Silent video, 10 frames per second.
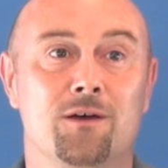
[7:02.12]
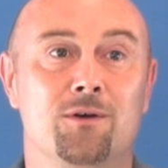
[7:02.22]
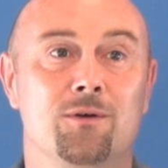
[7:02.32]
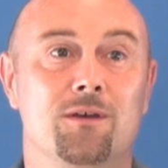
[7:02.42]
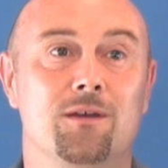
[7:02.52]

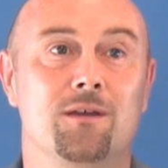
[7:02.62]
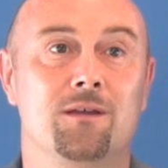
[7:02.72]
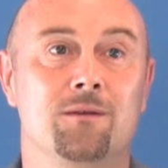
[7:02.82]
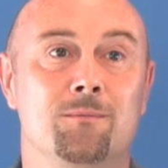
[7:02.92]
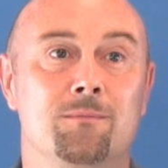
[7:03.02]
though
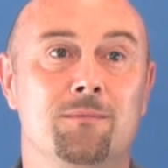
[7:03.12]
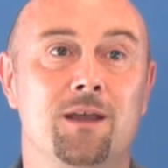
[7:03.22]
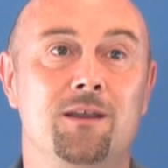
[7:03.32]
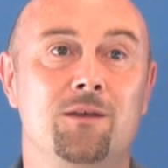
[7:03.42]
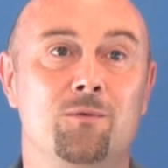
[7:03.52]
in
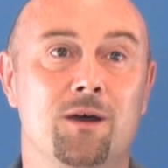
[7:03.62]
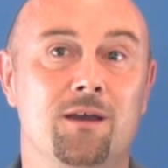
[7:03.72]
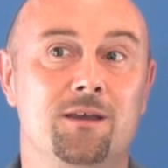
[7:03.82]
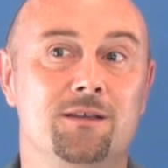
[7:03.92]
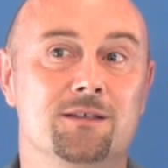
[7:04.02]
many
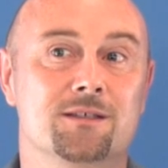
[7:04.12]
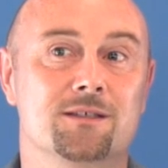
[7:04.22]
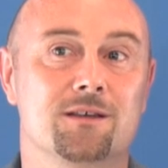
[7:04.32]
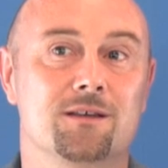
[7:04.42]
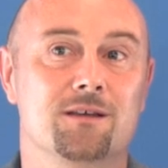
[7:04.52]

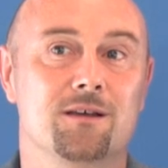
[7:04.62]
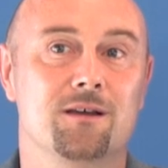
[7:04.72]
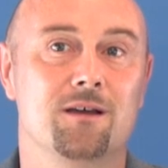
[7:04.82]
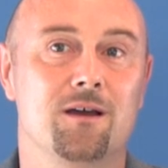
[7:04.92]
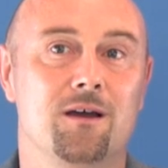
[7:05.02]
ways
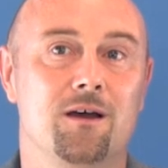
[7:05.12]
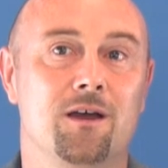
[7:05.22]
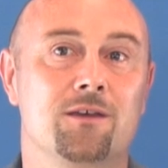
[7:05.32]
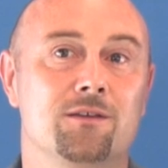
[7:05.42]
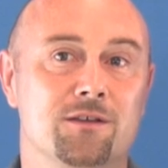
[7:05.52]

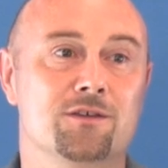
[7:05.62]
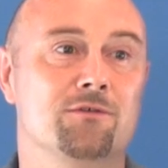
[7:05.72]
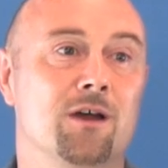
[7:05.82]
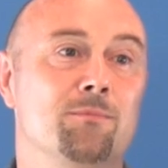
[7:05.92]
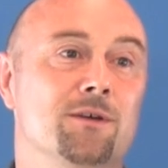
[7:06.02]
I could
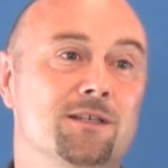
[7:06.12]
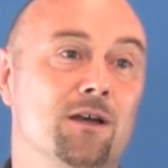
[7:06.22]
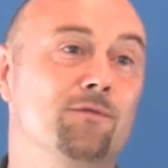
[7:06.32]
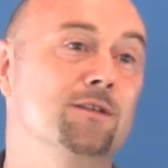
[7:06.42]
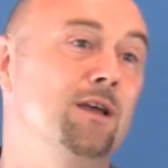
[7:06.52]
describe
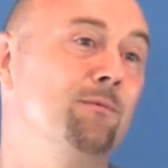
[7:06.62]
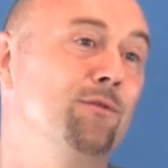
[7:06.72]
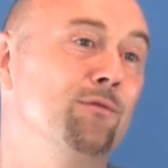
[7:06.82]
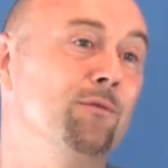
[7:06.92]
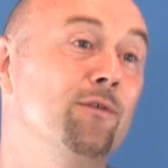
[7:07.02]
myself as
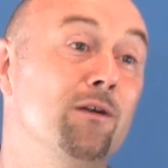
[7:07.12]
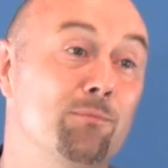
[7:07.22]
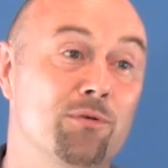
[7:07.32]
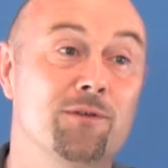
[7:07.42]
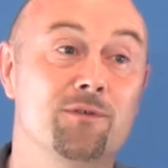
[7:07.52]
coming from a very
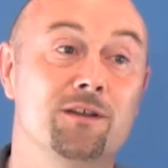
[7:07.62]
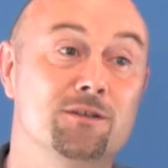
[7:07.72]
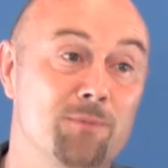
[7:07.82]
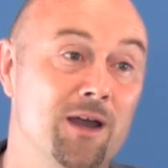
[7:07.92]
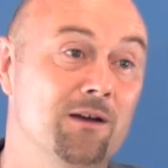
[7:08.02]

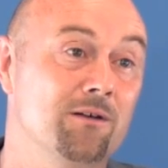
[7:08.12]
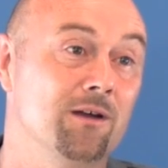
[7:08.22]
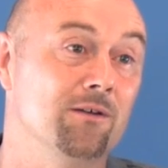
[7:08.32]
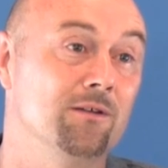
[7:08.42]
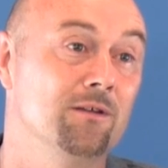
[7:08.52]
privileged
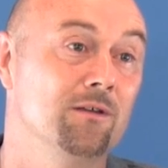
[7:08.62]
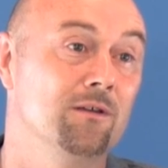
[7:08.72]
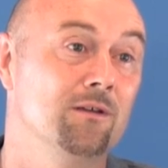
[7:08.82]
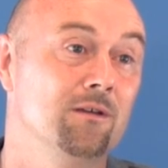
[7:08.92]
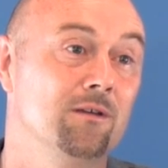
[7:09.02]
background.
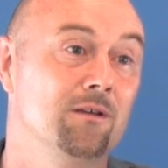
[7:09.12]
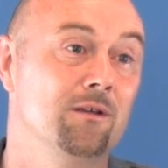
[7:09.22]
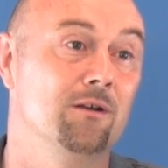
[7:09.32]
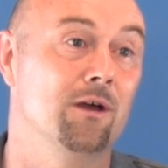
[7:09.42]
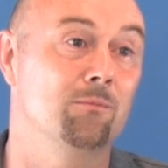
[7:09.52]

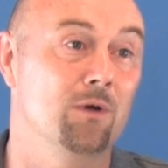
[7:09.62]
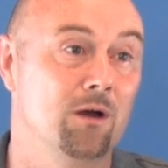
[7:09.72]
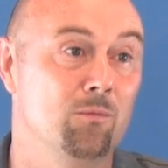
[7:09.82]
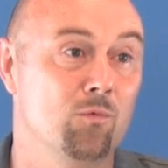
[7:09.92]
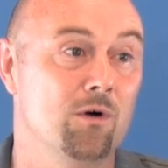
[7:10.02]
You know, I'm,
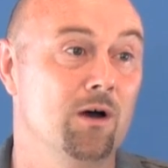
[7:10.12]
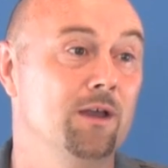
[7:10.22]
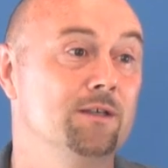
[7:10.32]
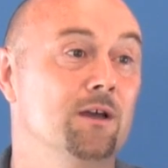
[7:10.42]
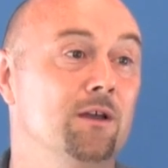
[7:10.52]
I'm
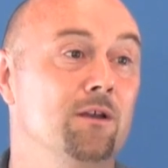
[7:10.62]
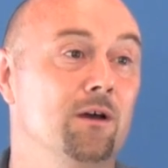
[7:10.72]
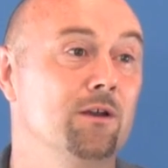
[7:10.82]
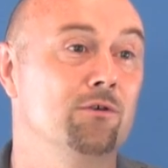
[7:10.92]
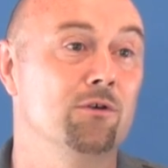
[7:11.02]
white, I,
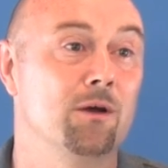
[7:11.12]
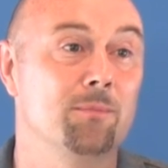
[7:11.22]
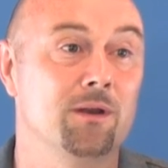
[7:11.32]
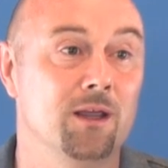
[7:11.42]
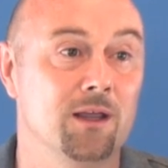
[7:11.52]
I grew
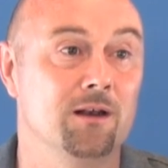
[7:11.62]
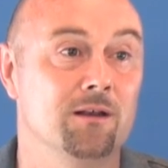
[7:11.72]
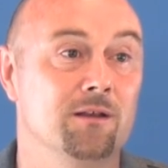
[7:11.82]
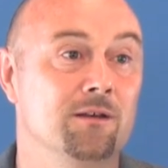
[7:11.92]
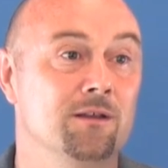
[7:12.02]
up in
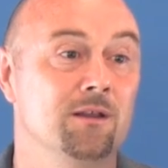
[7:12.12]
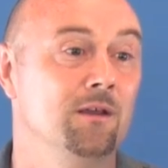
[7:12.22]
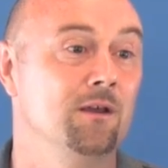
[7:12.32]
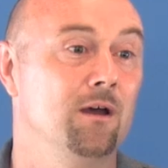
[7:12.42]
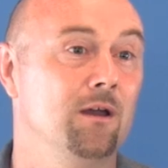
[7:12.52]
England,
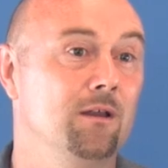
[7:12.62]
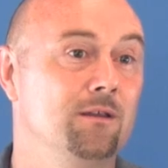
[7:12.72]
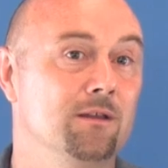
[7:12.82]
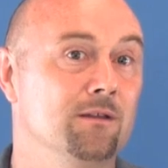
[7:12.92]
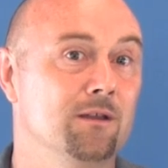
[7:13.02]
I
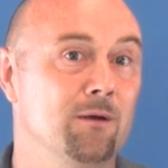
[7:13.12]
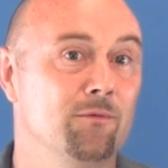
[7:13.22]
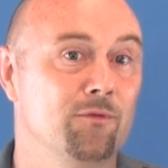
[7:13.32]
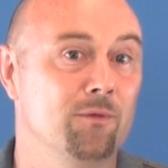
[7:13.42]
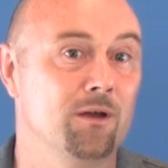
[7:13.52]
didn't come
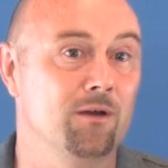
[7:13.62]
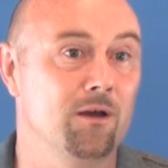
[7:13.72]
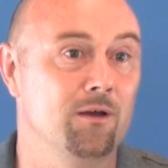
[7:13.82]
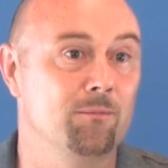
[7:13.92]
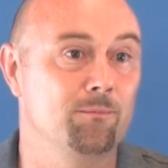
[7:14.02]
from a,
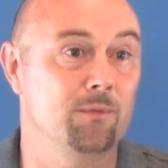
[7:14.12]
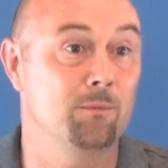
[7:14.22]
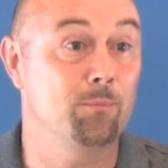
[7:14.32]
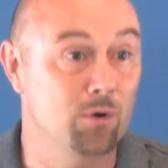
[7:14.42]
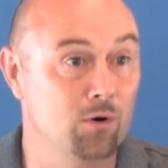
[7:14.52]
a, a
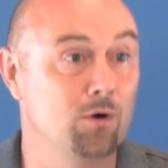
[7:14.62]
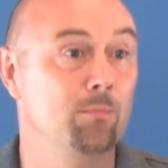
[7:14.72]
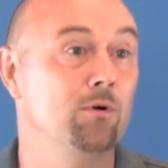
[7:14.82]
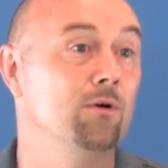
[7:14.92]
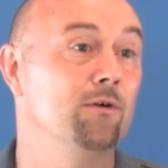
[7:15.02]
poor,
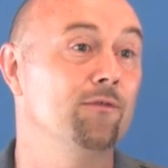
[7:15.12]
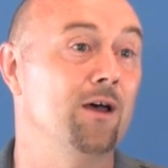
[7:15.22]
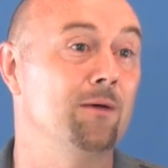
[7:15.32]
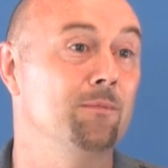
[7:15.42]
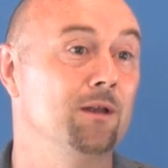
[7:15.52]
poor
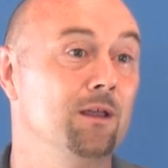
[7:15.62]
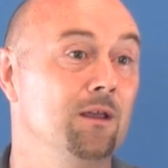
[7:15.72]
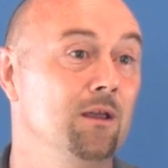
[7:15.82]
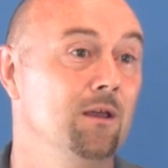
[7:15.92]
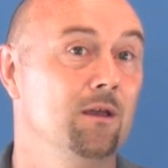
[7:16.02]

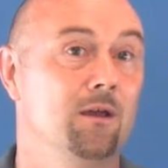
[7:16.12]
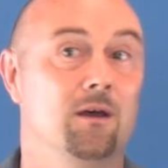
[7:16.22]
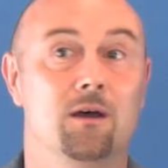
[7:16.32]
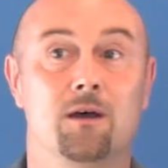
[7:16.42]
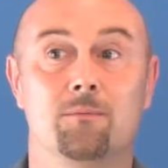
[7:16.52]
family,
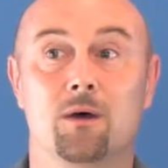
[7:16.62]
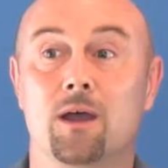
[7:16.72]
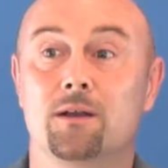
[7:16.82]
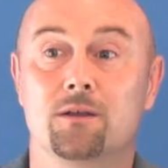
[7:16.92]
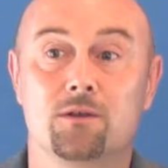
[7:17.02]
um, I
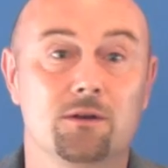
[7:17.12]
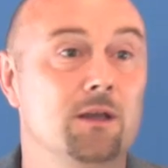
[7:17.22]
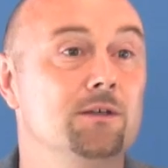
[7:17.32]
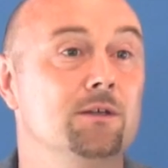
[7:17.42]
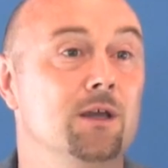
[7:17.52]
had a good
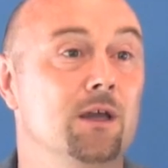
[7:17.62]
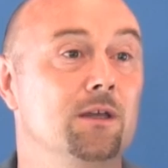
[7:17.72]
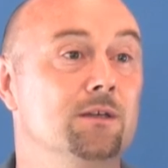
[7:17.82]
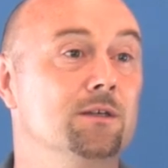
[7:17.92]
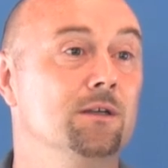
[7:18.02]

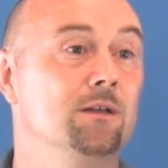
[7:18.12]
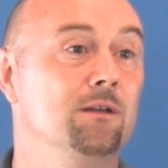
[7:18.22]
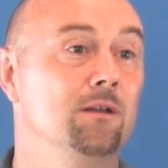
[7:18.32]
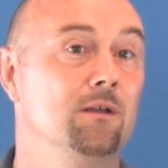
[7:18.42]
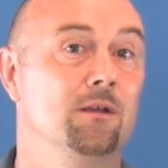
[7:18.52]

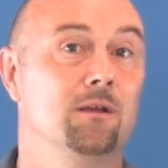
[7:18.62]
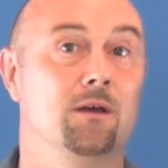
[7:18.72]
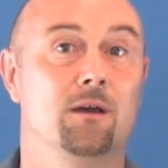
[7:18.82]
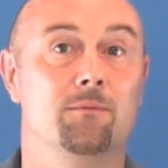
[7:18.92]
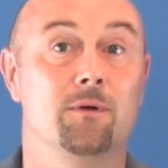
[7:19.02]
education,
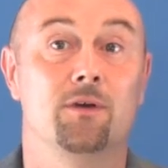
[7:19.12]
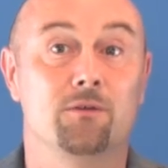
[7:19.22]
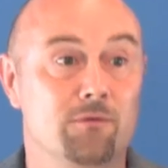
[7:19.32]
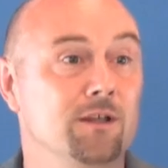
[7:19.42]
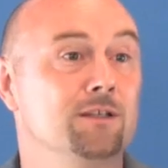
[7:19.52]
um, I've
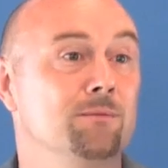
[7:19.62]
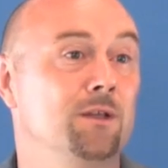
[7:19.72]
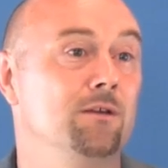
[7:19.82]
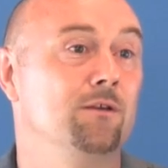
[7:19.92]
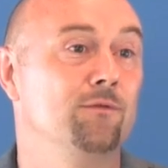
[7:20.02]
had
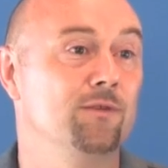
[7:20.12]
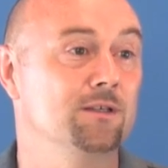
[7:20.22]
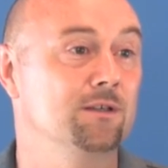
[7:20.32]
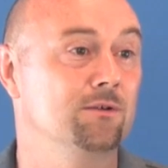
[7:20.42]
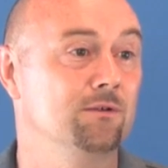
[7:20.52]
reasonably good
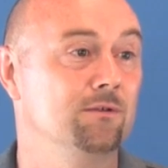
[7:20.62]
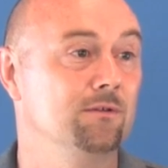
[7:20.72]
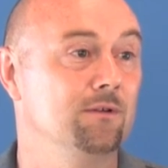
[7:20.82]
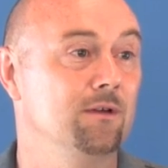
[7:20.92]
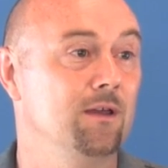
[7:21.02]

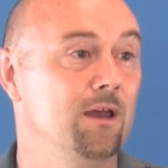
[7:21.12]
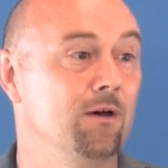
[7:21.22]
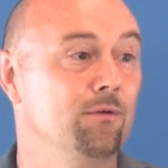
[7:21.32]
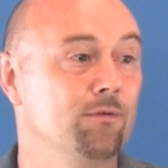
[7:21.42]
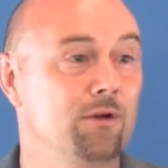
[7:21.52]
physical
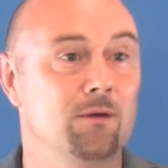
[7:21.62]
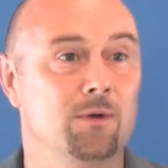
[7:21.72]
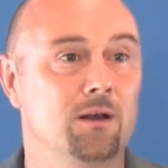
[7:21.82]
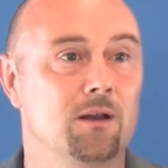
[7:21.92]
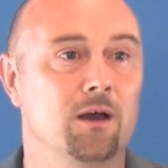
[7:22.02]
health throughout
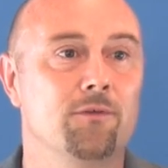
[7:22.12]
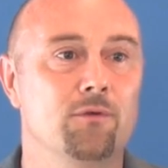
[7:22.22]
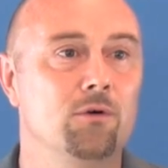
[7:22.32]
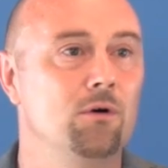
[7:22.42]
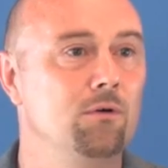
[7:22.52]
my life.
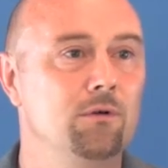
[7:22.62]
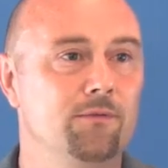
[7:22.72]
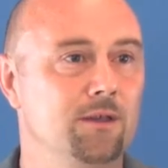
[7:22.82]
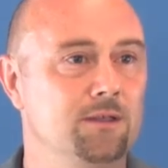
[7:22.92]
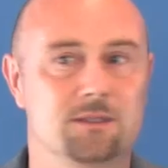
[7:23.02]
All, all
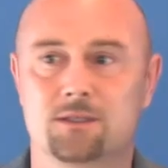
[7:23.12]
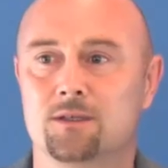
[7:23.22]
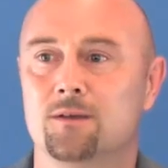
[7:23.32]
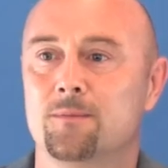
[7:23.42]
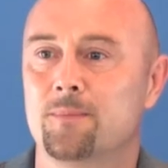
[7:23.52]
of these
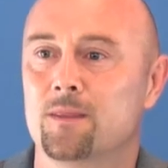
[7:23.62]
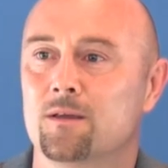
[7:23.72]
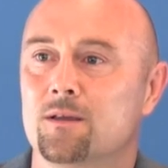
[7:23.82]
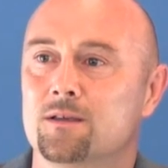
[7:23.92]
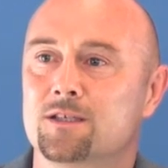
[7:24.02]

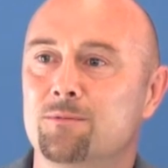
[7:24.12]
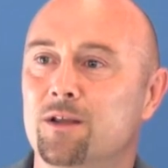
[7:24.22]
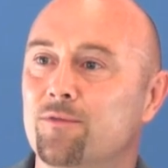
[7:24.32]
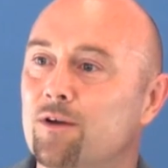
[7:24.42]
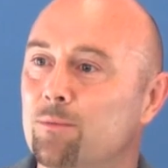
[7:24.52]

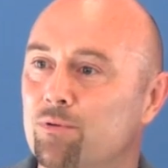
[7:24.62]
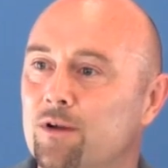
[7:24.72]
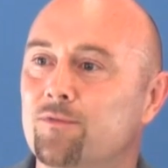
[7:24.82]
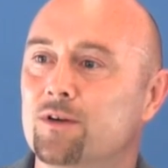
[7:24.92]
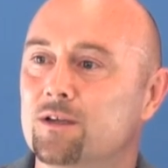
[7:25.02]
seemingly very
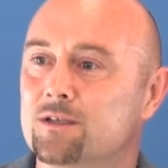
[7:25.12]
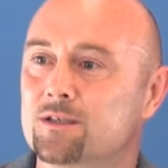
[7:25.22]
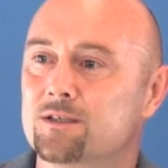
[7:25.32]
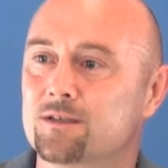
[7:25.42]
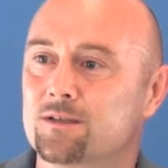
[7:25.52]

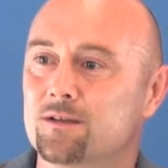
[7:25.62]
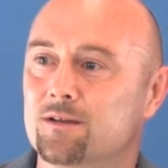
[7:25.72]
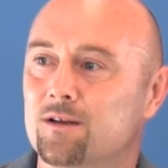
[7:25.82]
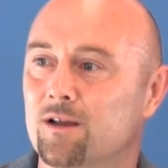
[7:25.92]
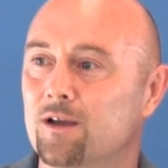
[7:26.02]
privileged
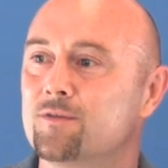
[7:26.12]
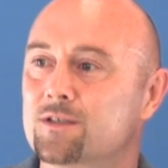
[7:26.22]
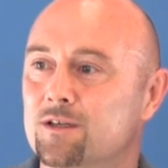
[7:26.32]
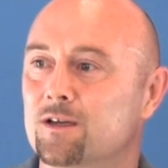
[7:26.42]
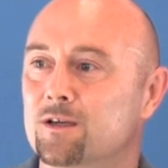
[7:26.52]
life
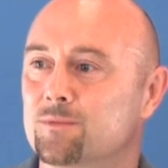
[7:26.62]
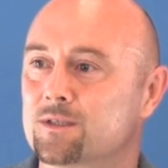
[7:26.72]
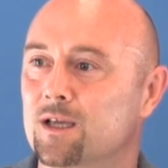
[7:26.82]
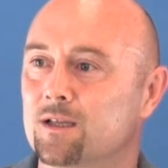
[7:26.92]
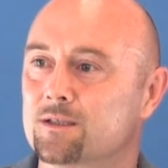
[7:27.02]

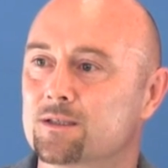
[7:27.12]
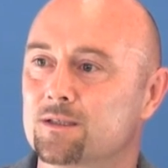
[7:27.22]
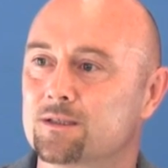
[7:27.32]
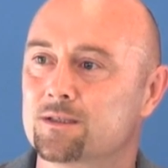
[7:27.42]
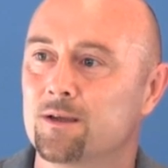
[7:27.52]

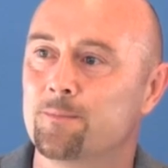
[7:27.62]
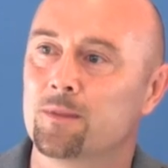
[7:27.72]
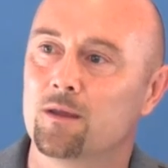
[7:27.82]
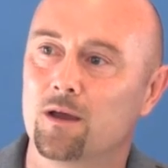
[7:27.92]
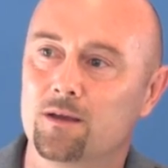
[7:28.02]
circumstances.
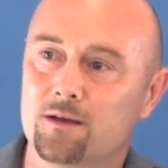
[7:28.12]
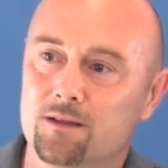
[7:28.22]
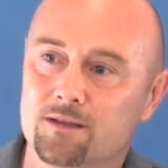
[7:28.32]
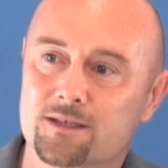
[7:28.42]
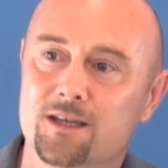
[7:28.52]
And yet
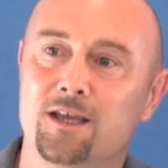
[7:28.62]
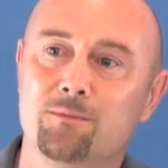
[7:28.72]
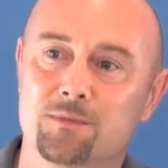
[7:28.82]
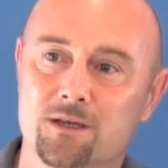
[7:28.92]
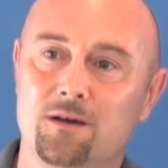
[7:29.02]
at the
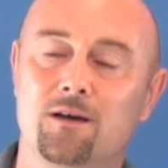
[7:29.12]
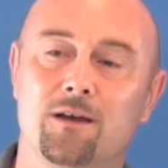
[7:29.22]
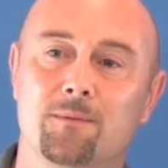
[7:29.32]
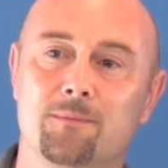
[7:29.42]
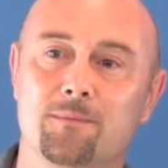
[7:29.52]
same
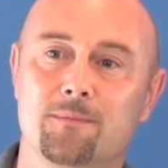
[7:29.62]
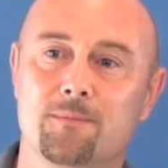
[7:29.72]
time,